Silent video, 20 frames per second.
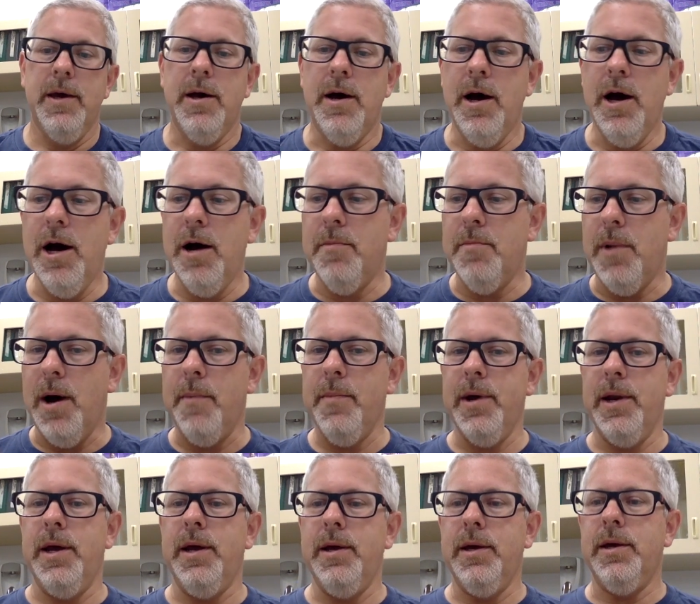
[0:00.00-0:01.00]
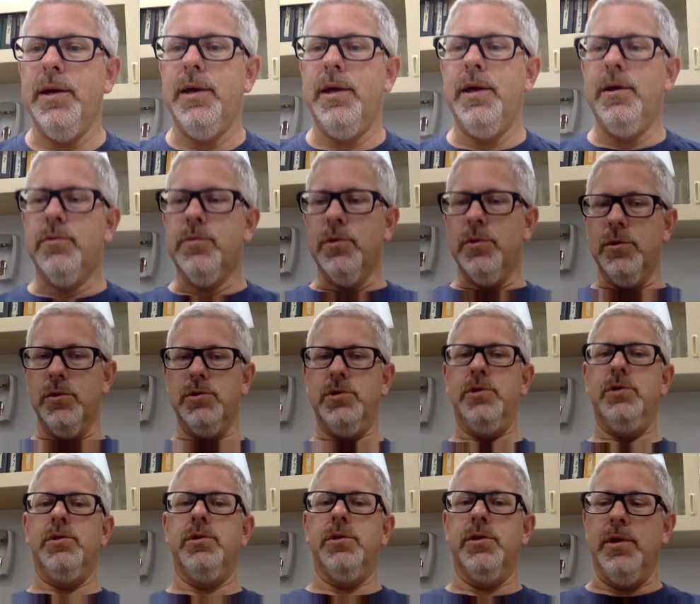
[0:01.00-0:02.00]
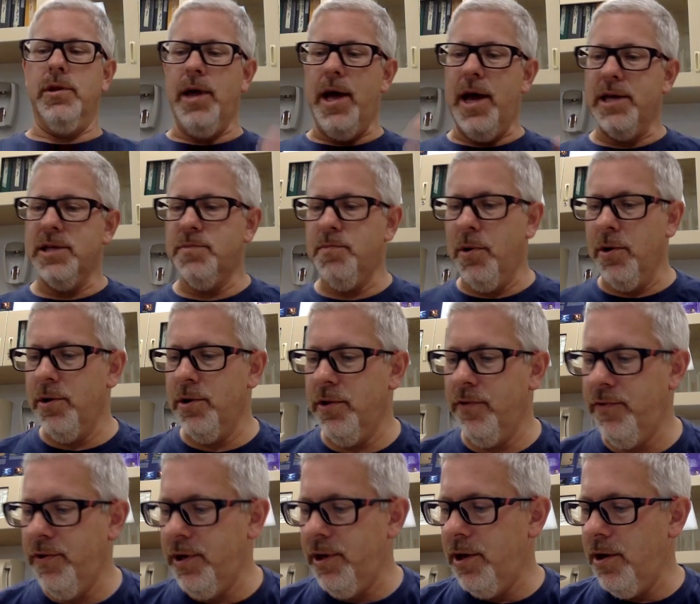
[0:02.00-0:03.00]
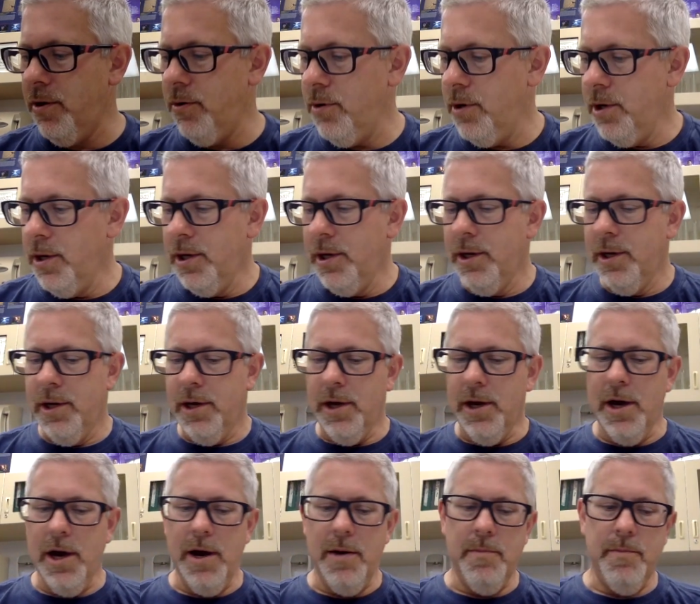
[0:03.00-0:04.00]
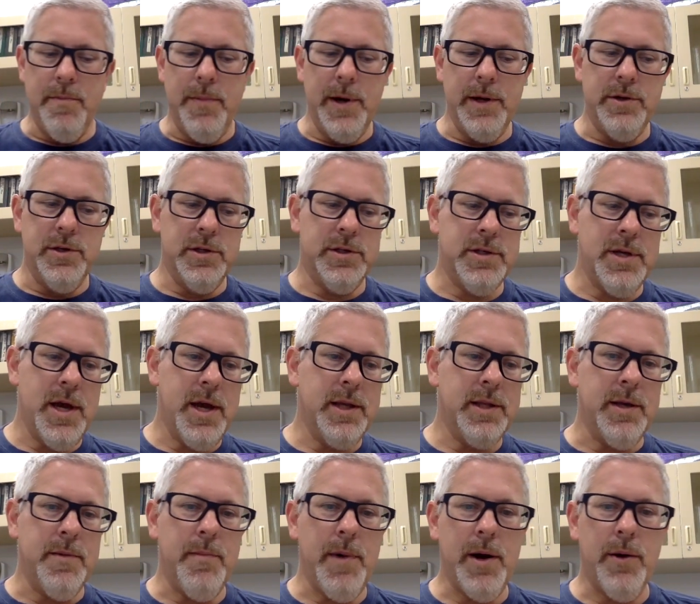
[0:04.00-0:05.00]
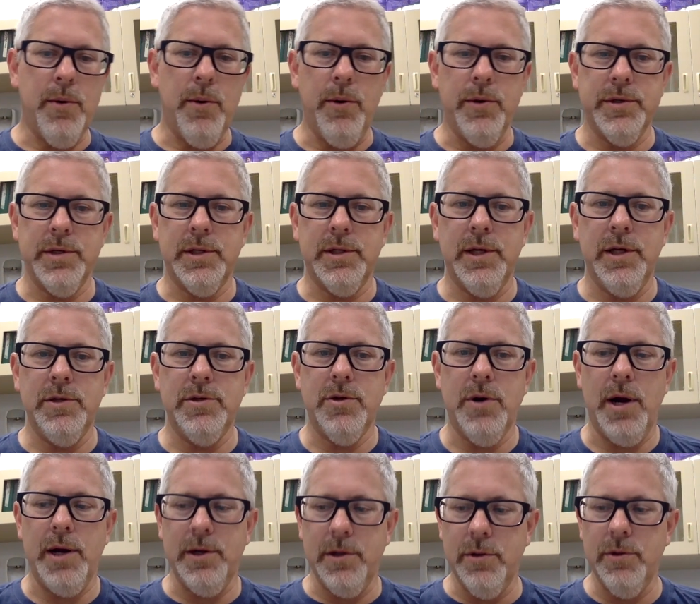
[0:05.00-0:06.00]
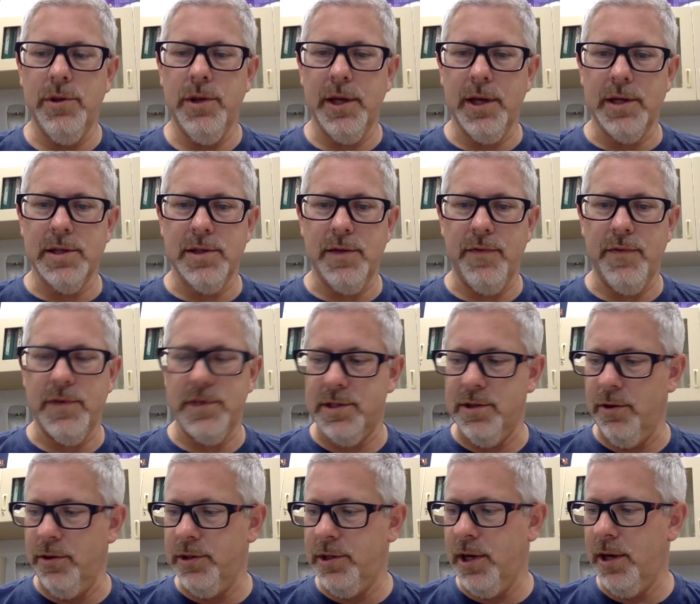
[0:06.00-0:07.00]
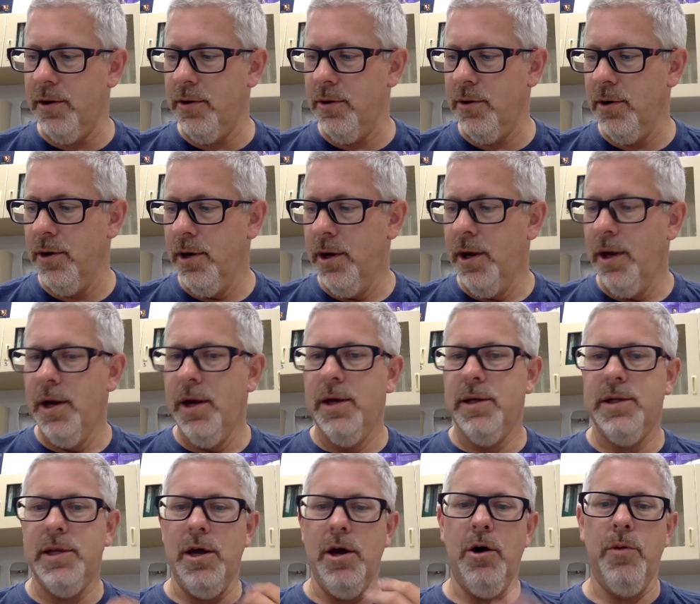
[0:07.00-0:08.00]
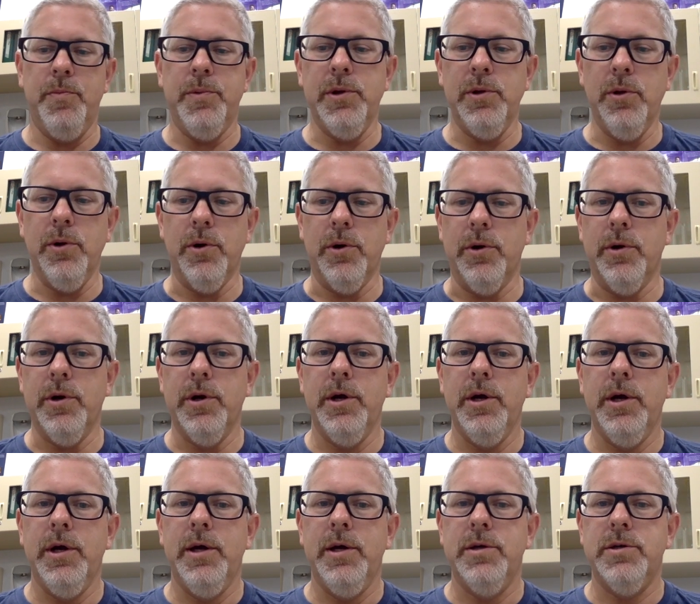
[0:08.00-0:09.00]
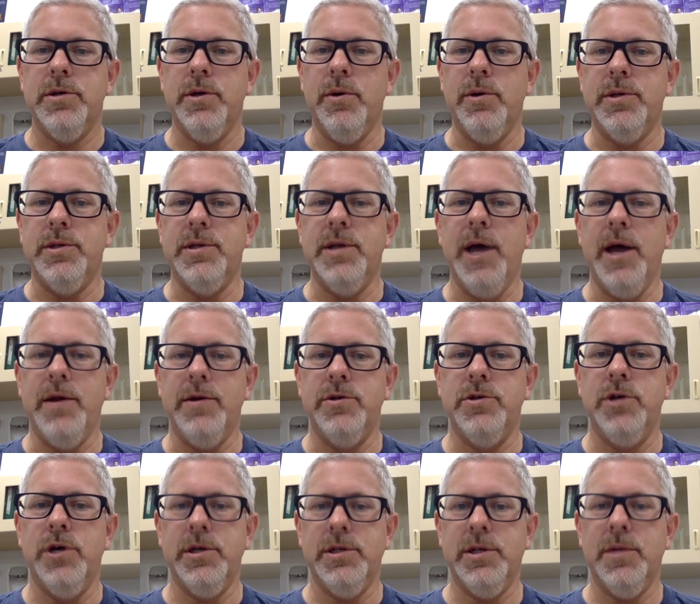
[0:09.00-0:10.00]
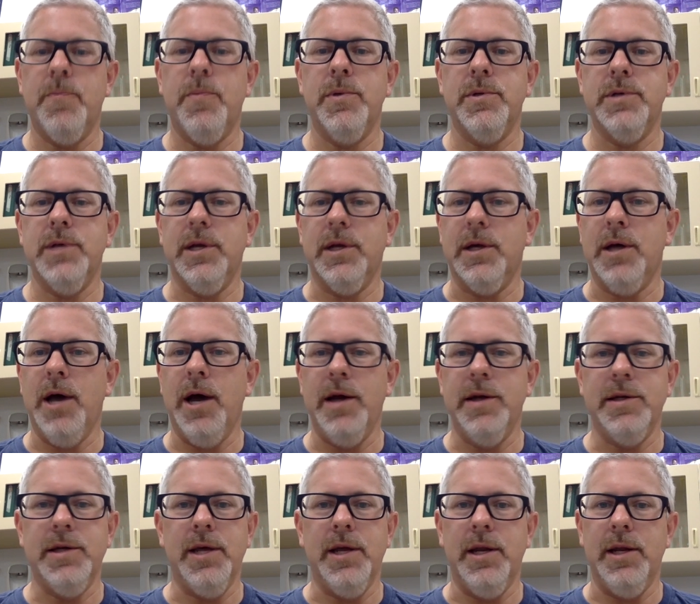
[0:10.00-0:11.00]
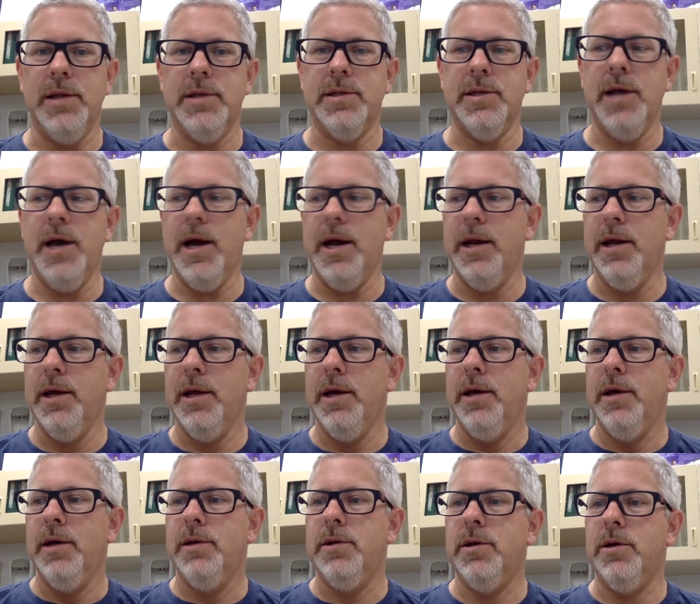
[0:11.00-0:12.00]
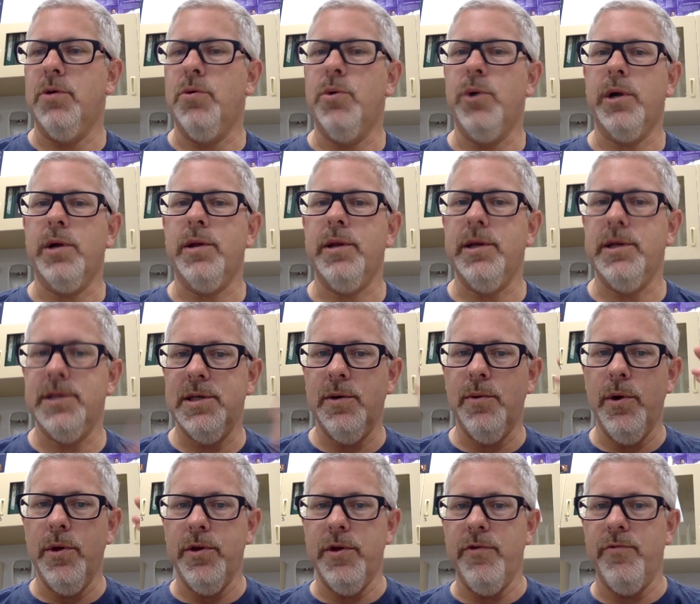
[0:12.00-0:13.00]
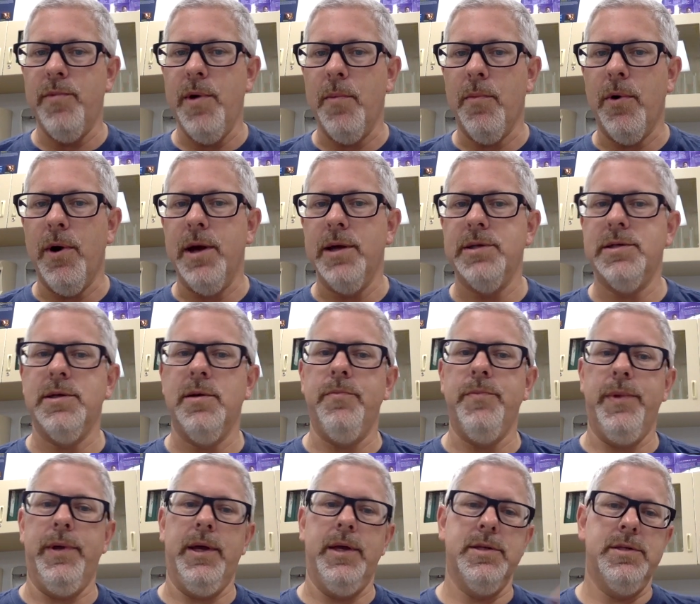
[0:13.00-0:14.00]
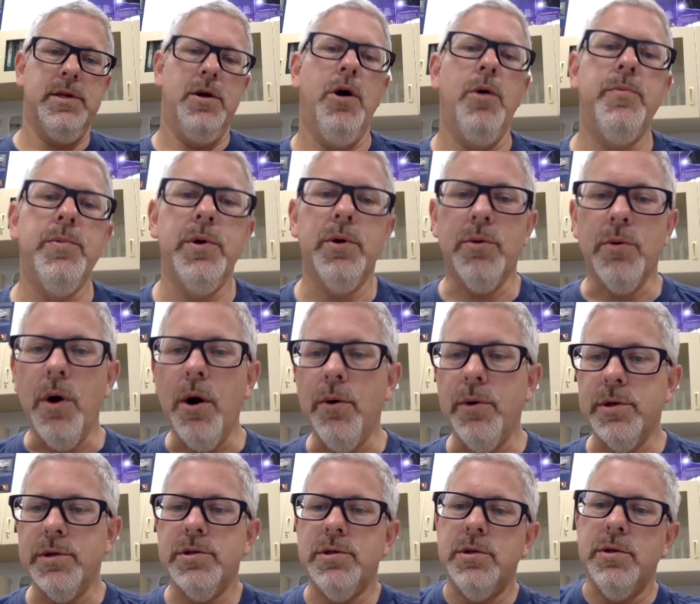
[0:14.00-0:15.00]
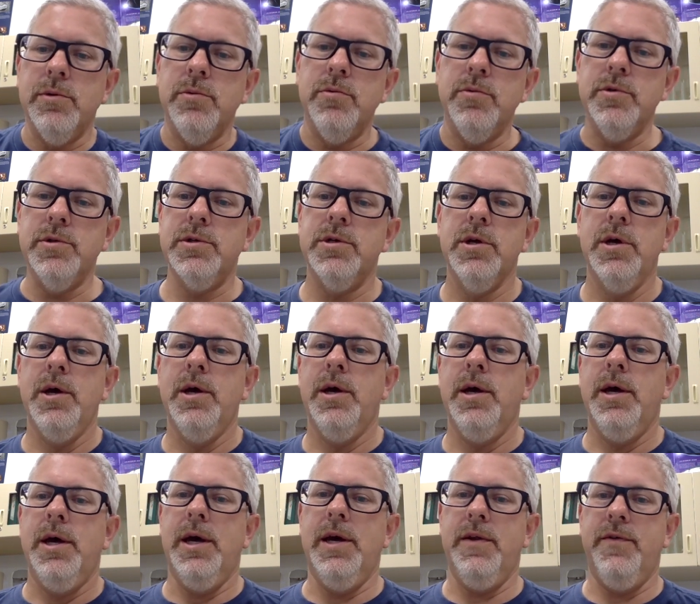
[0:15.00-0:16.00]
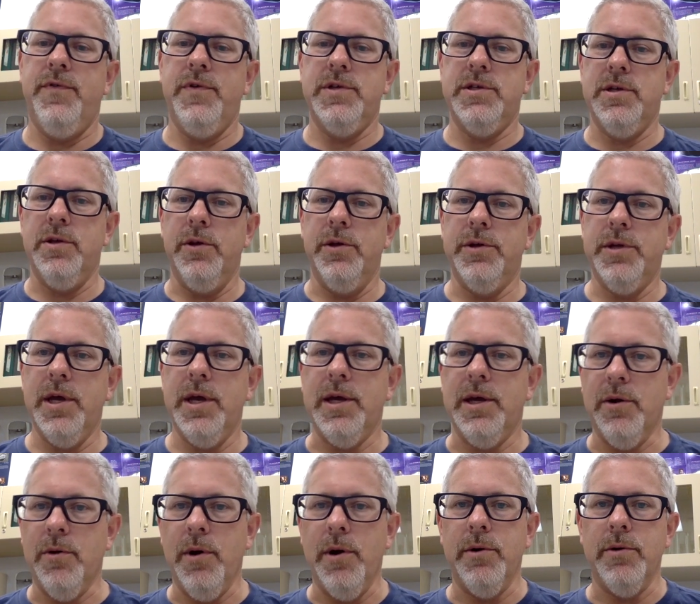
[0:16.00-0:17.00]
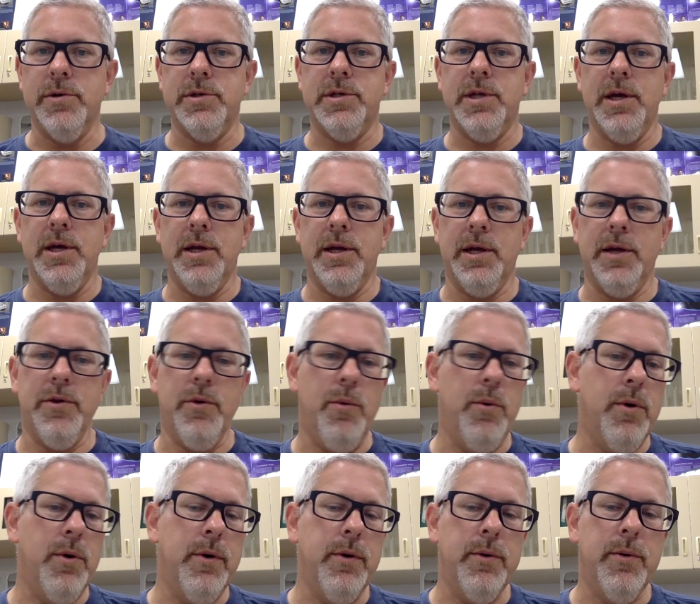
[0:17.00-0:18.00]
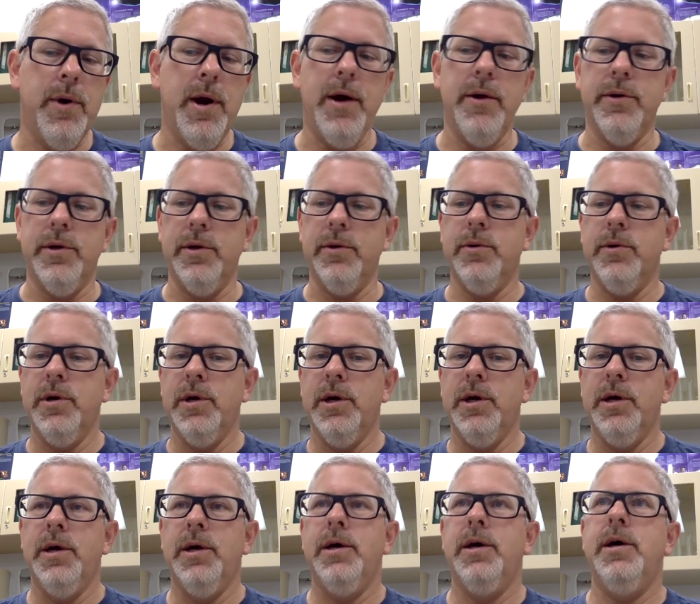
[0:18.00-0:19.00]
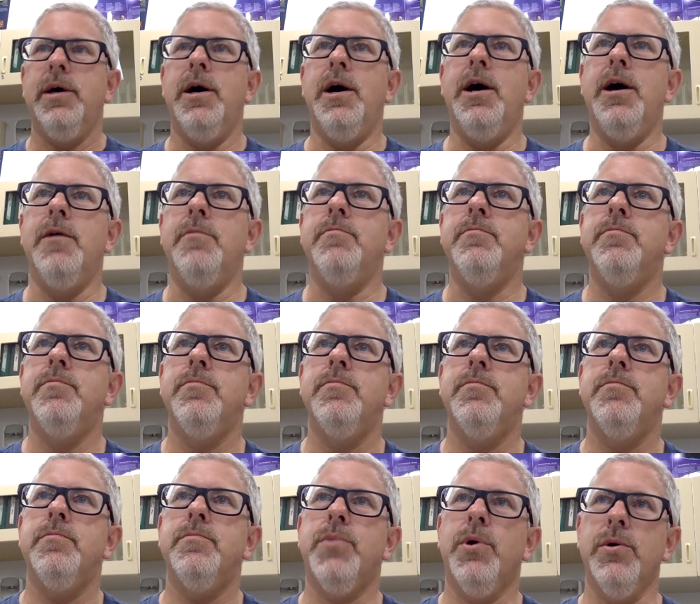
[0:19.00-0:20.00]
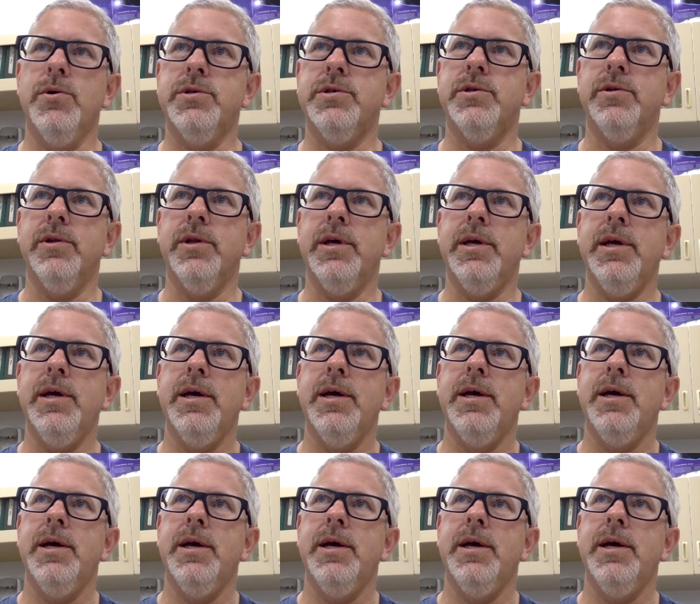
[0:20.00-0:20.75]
I'm going to introduce you to the last part of the video by just saying that my role as a teacher, I do think as a facilitator to help you learn. So it's not just to present content. It's not to quickly see whether you've memorized something. It's to help you grow as students and facilitate your understanding of the world around you. Personally,